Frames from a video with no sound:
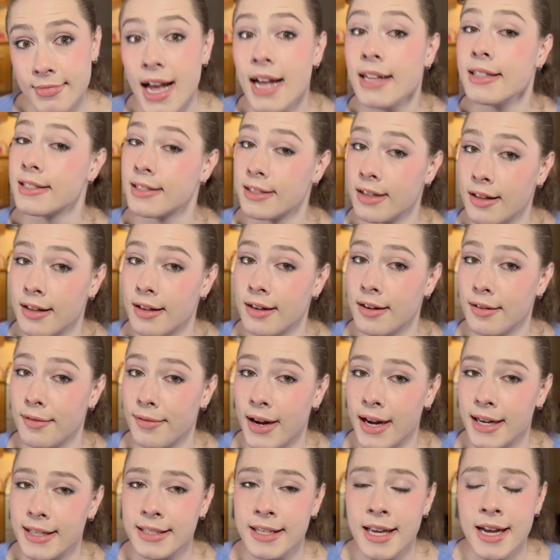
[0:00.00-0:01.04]
That's solid
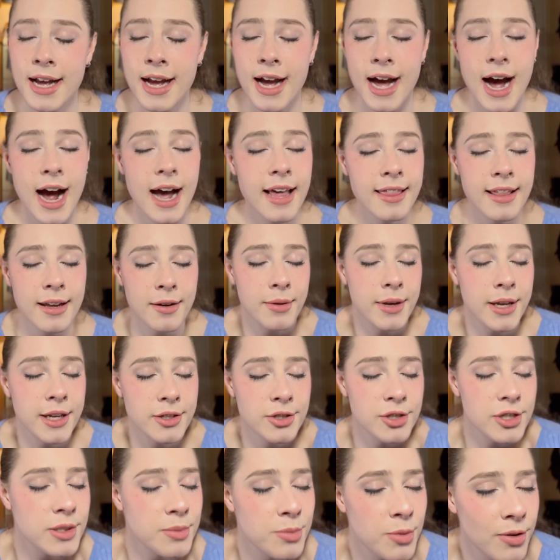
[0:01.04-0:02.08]
advice. I think we
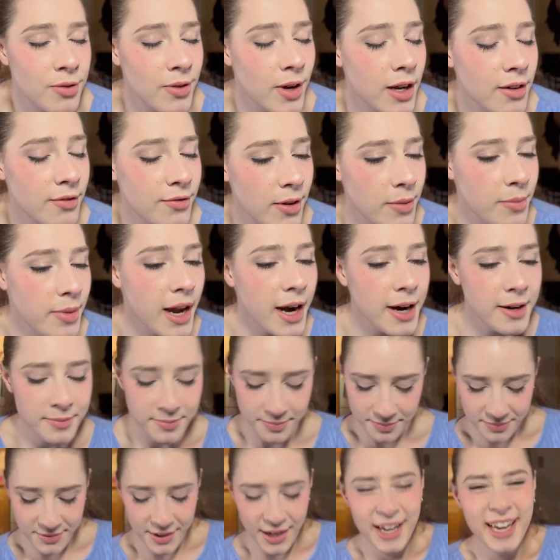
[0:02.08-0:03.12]
can just move on from there.